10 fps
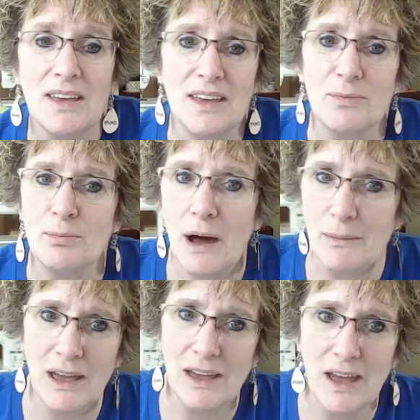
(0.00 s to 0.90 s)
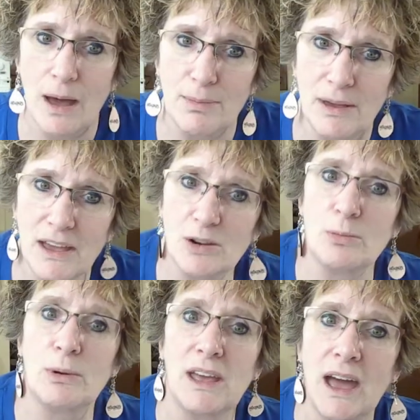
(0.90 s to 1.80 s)
If mom ain't happy, ain't
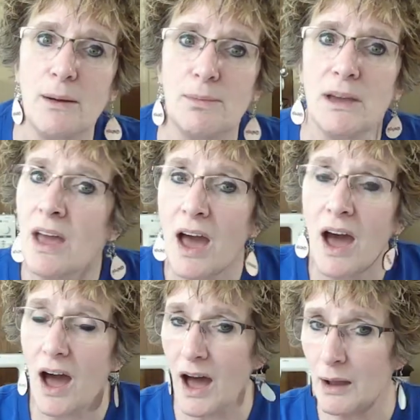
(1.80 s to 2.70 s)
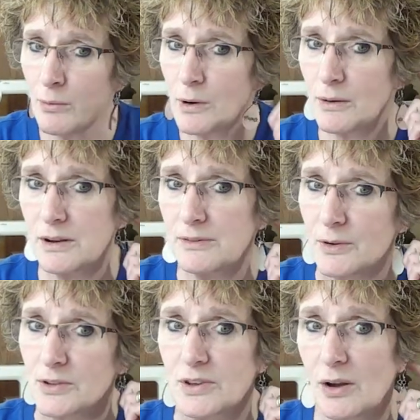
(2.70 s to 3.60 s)
nobody happy. I worried
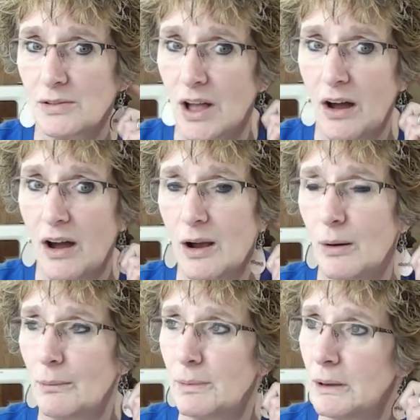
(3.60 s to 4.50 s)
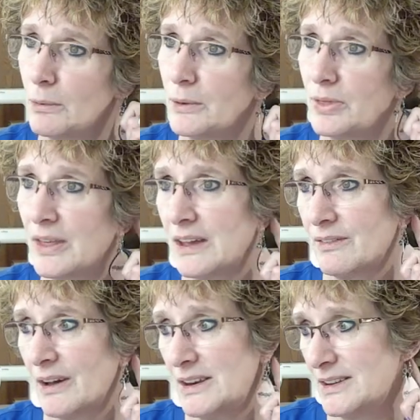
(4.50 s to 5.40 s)
for so long what people would think
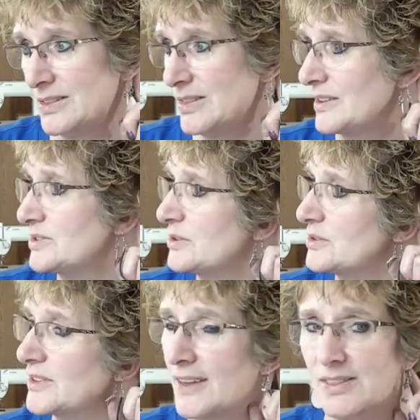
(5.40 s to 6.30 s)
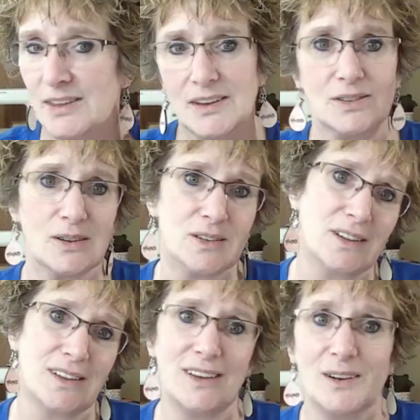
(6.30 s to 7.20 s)
if I did this or said this or
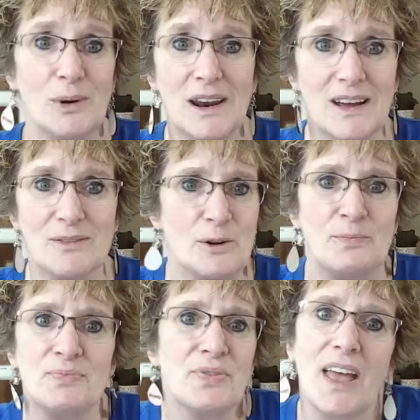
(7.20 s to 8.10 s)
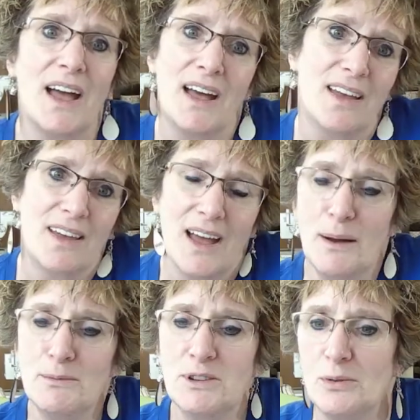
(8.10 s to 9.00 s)
did, you know whatever.
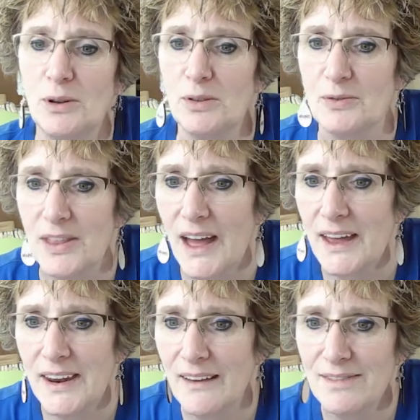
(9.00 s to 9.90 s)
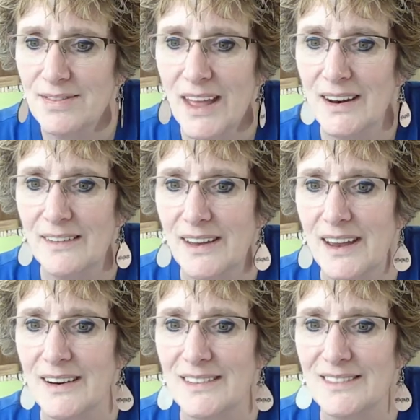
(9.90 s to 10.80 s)
I'm too old for that now. I don't
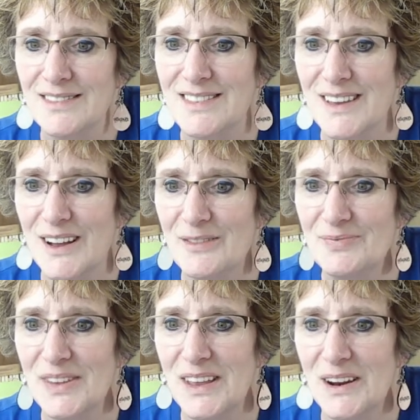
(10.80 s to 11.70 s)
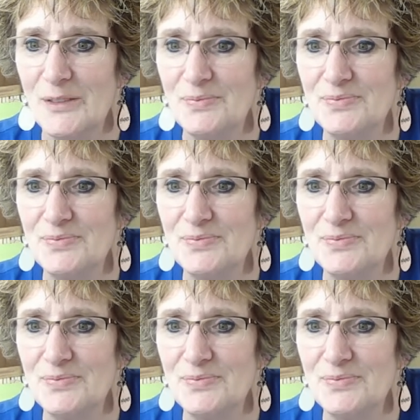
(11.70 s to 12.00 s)
care. So, you know.